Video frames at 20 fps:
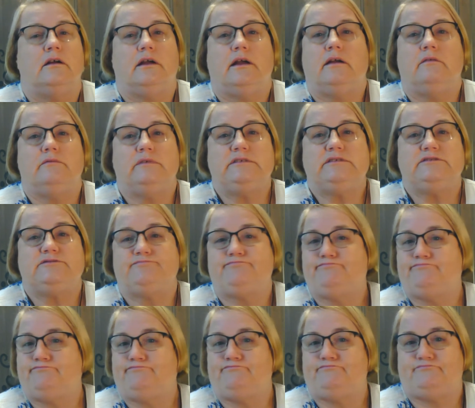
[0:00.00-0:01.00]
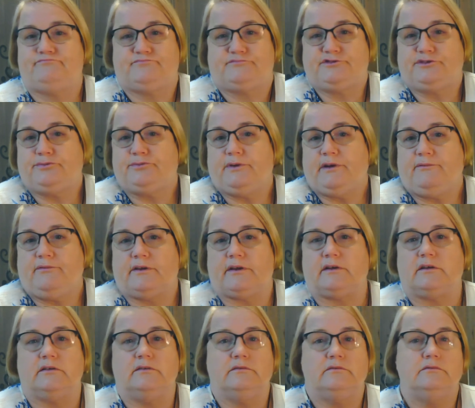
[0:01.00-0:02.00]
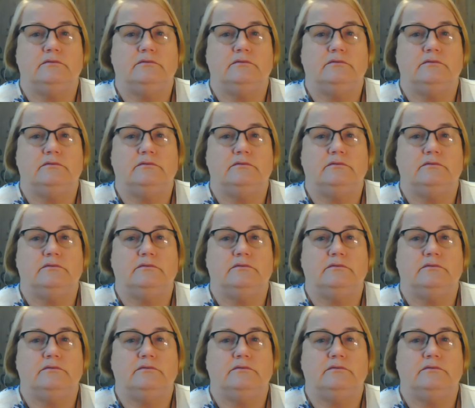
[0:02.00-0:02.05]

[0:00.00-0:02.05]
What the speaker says: It was terrific.